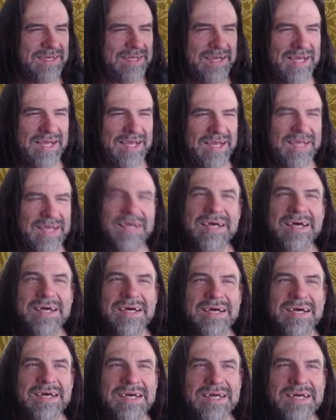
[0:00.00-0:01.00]

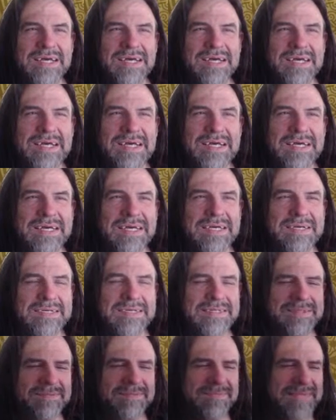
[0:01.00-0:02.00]

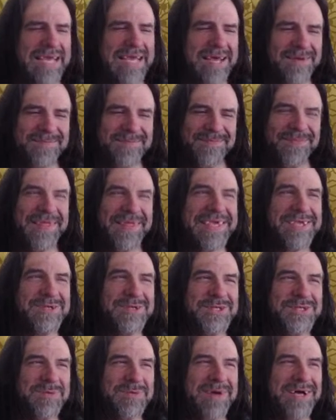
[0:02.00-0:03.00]
yeah, thank
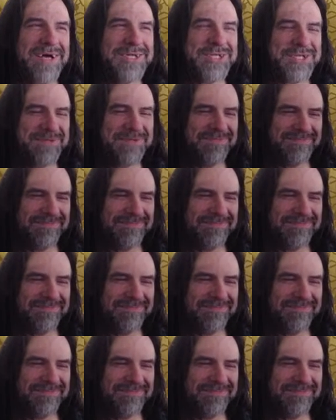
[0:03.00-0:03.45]
you so much.